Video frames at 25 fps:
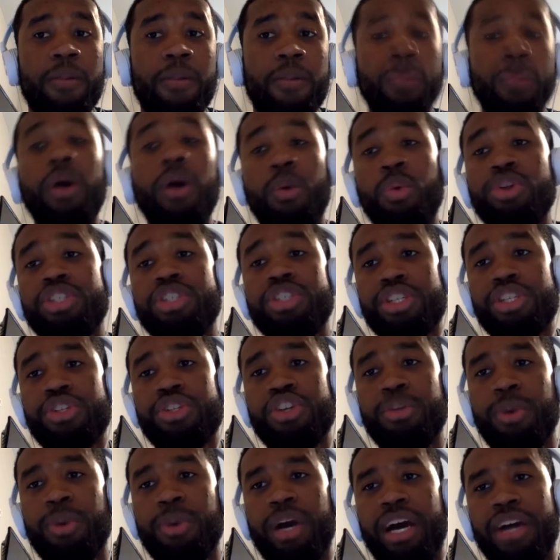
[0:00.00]
Well, we'll just
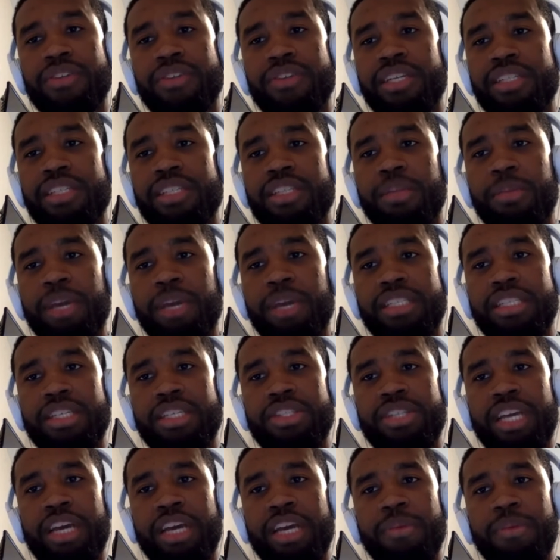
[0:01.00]
assume Ohio State's in the Big Ten
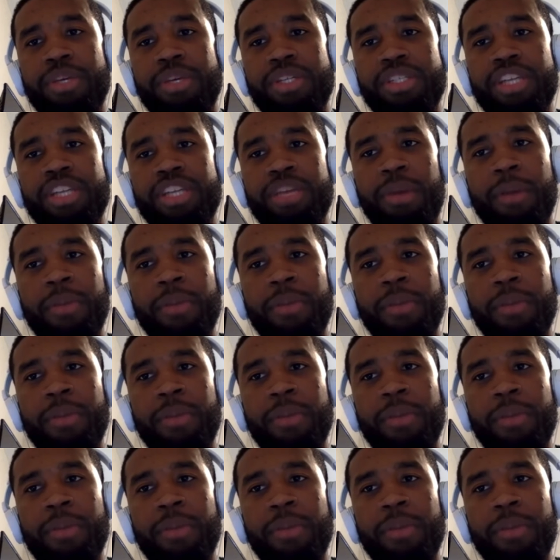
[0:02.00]
championship.